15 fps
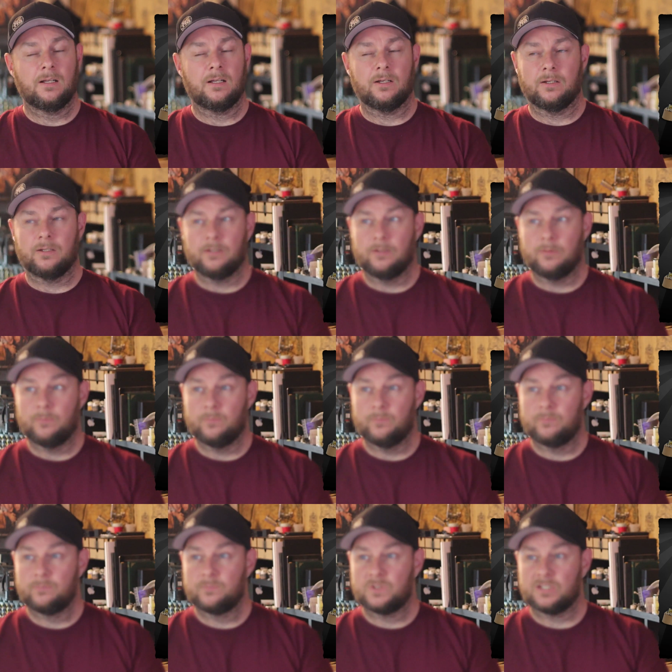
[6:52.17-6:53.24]

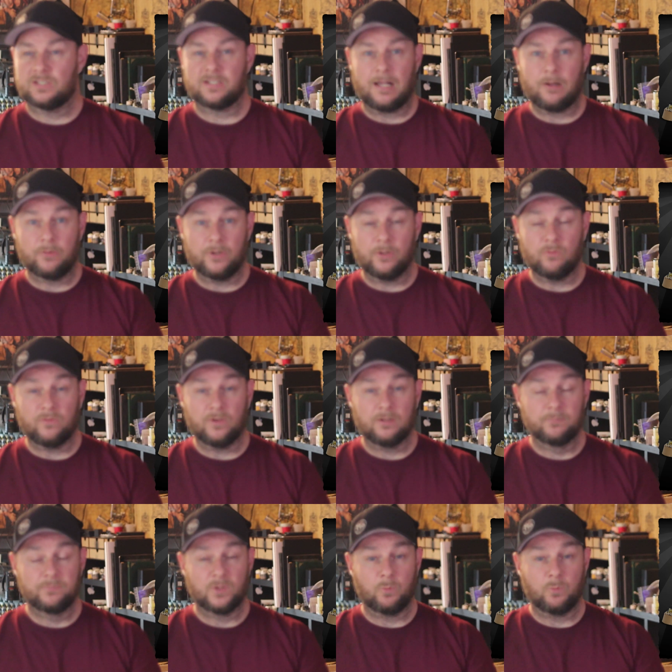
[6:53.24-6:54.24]
to scour over.